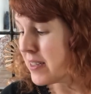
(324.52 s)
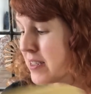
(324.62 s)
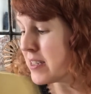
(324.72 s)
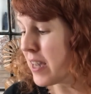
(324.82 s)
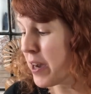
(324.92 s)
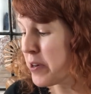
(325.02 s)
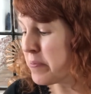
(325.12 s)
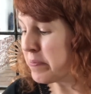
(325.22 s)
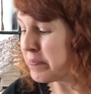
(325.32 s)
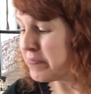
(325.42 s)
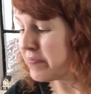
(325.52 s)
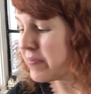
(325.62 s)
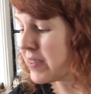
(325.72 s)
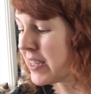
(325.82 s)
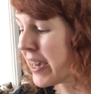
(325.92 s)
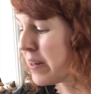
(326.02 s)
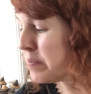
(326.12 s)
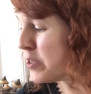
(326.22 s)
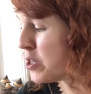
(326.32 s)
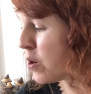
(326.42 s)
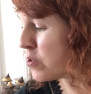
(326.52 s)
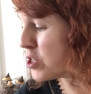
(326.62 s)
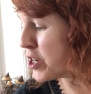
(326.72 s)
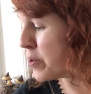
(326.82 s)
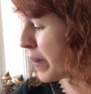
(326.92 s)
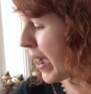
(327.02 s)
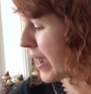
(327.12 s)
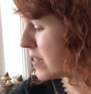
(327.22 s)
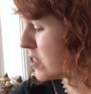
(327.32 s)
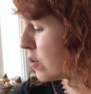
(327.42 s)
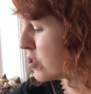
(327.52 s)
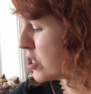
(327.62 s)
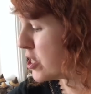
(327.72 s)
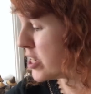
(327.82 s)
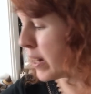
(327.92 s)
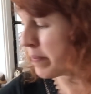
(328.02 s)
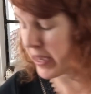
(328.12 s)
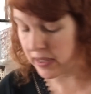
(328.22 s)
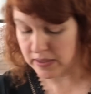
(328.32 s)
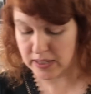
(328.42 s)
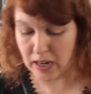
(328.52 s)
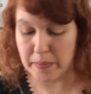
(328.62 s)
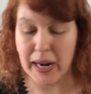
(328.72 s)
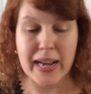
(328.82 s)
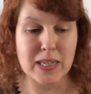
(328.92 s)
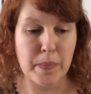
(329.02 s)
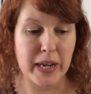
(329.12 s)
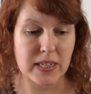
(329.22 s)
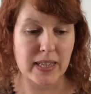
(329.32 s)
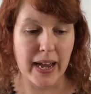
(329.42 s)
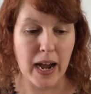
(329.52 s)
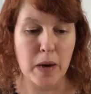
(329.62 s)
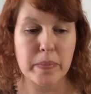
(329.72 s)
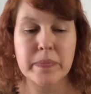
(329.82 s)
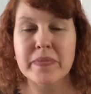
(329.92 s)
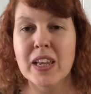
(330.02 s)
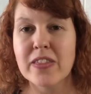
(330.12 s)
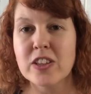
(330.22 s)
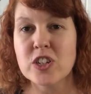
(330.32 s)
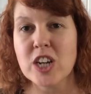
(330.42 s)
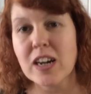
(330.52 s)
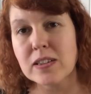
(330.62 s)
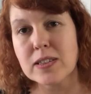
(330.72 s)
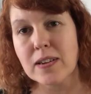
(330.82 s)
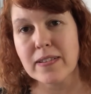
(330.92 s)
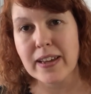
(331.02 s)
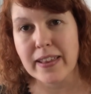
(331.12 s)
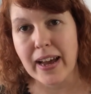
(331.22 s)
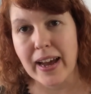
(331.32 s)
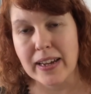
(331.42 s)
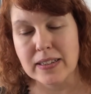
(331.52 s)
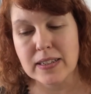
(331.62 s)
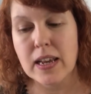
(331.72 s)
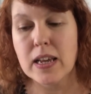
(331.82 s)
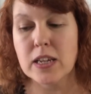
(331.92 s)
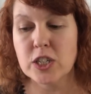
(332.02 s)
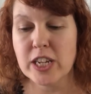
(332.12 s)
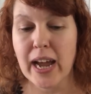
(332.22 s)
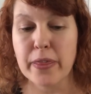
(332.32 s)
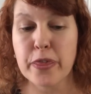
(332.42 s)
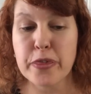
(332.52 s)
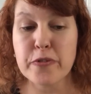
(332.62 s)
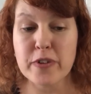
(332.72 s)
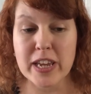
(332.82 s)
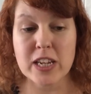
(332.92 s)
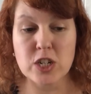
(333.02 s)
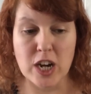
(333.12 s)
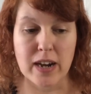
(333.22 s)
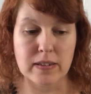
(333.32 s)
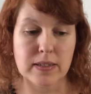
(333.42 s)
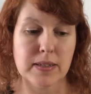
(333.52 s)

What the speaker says: So yeah, not too bad, not too shabby. So I'm glad I picked that up. The jugs, on the other hand, she had 3 jugs,